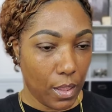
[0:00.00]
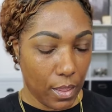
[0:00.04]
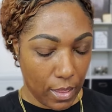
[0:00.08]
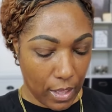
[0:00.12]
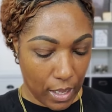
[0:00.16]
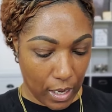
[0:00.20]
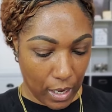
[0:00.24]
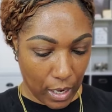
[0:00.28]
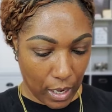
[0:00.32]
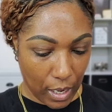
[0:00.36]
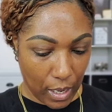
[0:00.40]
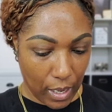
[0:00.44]

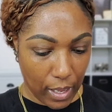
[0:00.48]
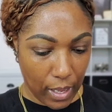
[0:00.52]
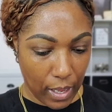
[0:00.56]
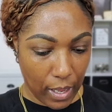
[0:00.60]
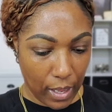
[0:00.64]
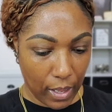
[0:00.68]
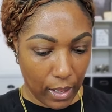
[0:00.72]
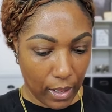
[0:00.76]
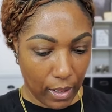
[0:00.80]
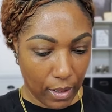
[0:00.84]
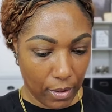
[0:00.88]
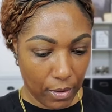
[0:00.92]
That I
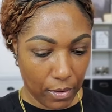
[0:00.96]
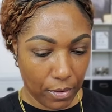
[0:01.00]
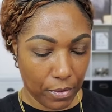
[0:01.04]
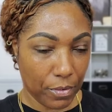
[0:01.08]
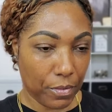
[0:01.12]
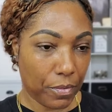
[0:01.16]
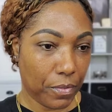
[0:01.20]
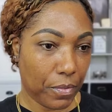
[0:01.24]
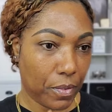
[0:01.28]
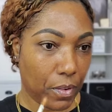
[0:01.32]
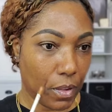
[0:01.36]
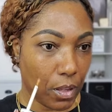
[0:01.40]

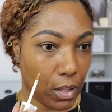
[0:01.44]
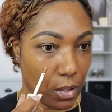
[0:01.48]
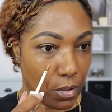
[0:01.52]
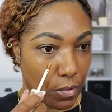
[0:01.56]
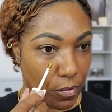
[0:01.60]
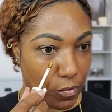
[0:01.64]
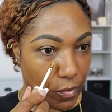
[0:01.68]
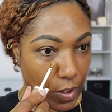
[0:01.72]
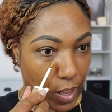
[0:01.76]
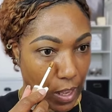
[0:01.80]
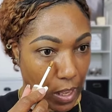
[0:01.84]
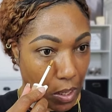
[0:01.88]
have
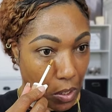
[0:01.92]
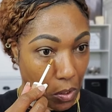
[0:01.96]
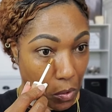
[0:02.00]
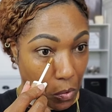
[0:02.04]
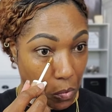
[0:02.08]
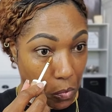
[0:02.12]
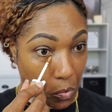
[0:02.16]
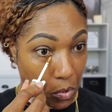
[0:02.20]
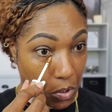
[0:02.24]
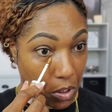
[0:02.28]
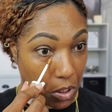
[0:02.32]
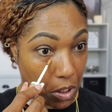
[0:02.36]

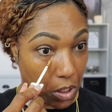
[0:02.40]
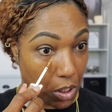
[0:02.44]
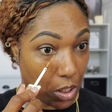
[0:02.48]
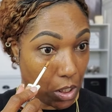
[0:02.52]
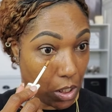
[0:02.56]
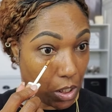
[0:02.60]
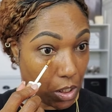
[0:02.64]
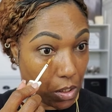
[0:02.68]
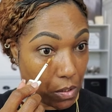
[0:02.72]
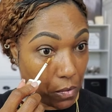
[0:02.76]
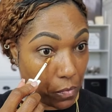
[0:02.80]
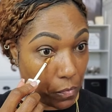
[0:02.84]
found
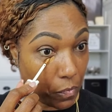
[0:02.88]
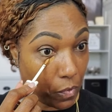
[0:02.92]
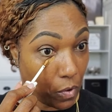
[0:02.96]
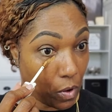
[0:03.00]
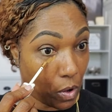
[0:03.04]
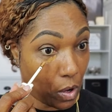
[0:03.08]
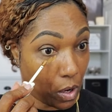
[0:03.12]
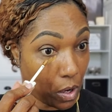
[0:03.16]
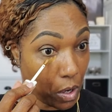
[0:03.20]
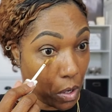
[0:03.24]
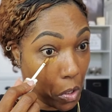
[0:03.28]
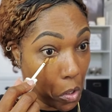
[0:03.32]
thus
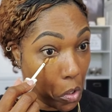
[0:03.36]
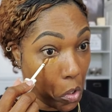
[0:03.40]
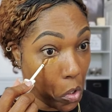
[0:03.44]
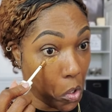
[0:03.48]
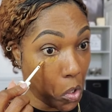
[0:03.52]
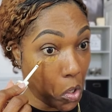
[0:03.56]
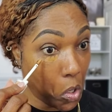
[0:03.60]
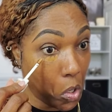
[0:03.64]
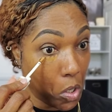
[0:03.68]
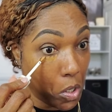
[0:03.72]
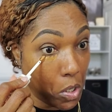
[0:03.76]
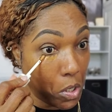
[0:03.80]
far
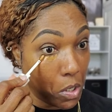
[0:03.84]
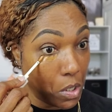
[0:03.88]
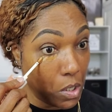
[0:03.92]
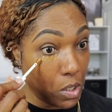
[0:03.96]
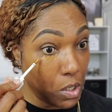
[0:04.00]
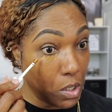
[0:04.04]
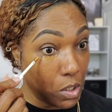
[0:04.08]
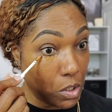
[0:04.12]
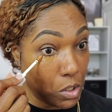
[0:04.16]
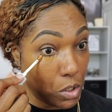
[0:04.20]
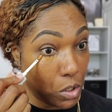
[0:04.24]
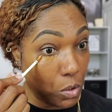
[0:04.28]

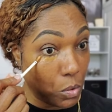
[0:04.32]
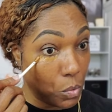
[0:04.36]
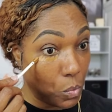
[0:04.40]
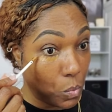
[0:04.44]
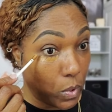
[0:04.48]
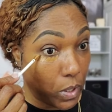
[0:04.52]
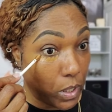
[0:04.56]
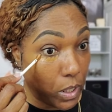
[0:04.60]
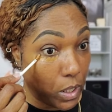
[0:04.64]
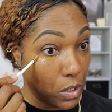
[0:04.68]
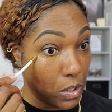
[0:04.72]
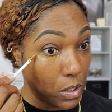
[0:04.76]
to
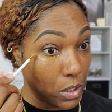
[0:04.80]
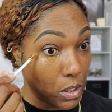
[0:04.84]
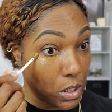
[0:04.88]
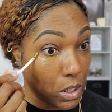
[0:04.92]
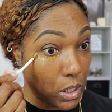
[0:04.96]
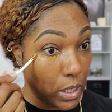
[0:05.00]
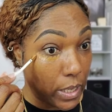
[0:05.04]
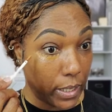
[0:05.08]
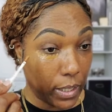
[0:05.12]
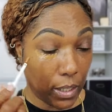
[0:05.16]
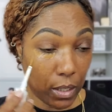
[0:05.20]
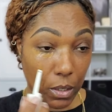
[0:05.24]
where
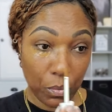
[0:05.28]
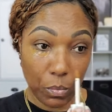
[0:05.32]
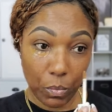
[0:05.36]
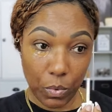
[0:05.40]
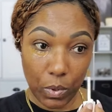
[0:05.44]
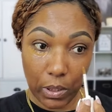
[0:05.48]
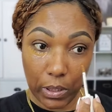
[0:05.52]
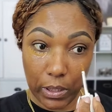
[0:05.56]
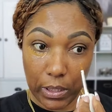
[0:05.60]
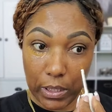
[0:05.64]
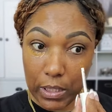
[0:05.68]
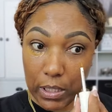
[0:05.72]
it's like it
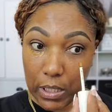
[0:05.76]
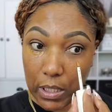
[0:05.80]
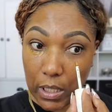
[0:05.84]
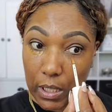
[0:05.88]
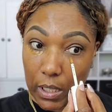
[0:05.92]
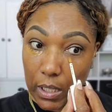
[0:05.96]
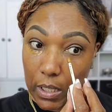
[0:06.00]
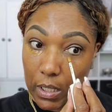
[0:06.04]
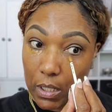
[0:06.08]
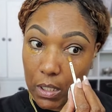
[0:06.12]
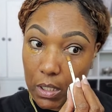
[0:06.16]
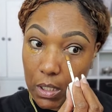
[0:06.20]
really
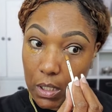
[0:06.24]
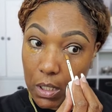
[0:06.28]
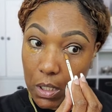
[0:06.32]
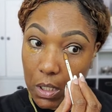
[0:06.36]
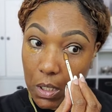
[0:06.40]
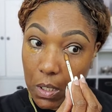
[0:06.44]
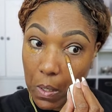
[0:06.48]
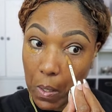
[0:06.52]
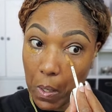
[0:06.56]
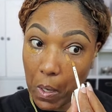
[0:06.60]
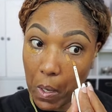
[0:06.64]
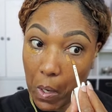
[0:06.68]
does